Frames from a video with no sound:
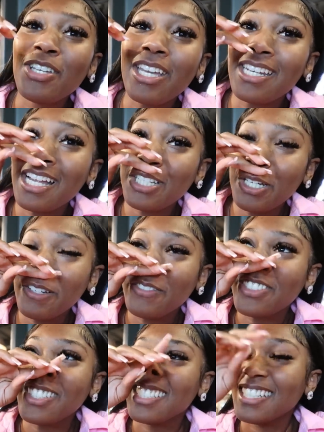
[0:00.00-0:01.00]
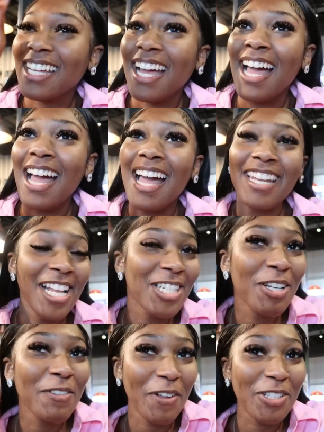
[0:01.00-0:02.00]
food. I do eat Nigerian food. Nigerian